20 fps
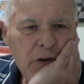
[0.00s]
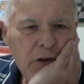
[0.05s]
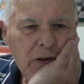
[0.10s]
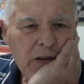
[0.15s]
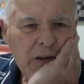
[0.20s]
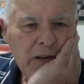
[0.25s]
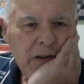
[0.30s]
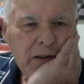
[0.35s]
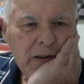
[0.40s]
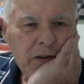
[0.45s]

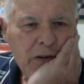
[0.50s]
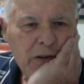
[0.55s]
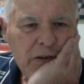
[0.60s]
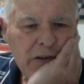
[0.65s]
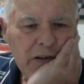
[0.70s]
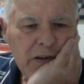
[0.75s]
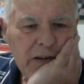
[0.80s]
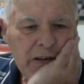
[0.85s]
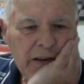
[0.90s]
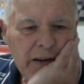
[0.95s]
click on
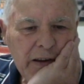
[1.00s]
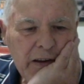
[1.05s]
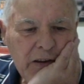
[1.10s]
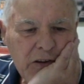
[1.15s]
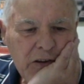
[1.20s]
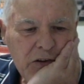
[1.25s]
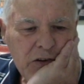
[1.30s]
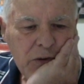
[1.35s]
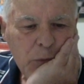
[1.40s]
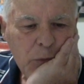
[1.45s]
a link
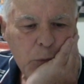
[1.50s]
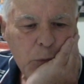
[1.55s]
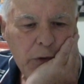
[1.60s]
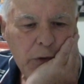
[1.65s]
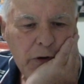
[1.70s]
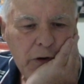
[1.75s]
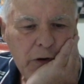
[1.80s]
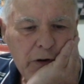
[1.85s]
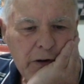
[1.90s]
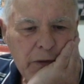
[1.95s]
somewhere
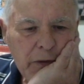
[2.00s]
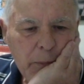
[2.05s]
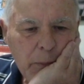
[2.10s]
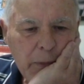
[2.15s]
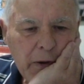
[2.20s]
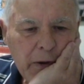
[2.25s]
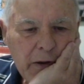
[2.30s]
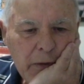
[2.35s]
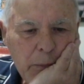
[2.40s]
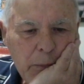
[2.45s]
and I can
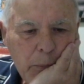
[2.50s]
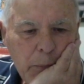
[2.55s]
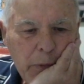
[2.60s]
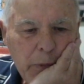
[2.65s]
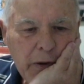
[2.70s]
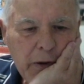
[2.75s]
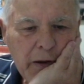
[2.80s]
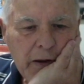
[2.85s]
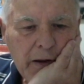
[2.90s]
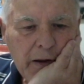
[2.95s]
make it
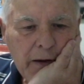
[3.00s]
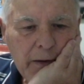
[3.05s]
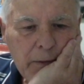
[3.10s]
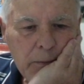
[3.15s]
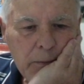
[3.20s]
bigger.